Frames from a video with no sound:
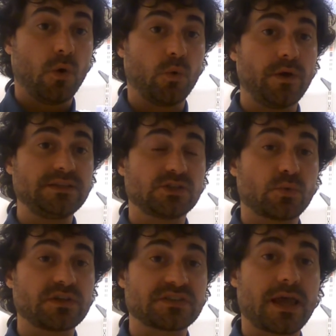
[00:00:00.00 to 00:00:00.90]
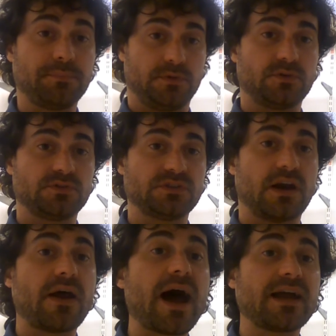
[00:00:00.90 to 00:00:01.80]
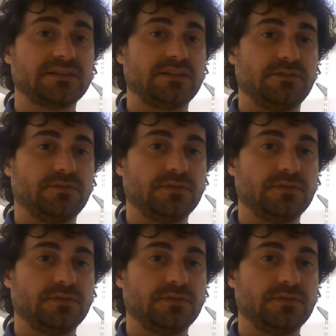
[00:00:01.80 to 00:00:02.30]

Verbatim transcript: which receptors are active